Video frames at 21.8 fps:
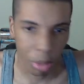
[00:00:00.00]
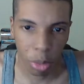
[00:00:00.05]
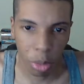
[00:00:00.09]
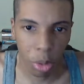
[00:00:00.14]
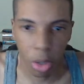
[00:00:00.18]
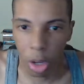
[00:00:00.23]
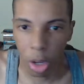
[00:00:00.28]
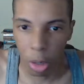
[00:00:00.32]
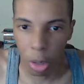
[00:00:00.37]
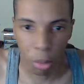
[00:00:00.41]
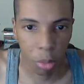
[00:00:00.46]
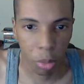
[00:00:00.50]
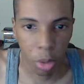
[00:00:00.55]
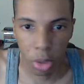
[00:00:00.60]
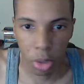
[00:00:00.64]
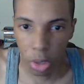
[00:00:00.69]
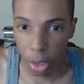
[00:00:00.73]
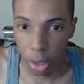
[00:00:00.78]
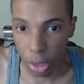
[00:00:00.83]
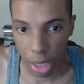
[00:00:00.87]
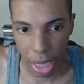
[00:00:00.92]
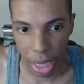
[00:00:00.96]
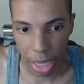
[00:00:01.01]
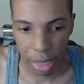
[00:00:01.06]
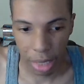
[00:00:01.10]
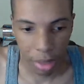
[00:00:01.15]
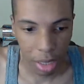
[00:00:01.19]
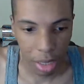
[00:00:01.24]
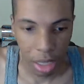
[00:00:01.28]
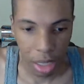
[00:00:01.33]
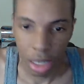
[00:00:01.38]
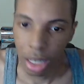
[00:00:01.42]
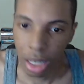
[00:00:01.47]
We'll call it that.
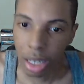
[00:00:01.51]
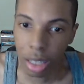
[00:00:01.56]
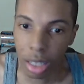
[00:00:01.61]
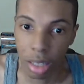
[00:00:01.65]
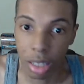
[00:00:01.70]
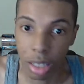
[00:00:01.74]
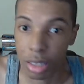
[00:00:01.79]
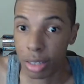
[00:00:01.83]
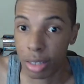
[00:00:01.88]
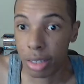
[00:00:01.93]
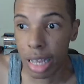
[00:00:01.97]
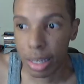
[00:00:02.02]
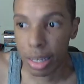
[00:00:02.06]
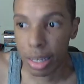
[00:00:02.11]
That's the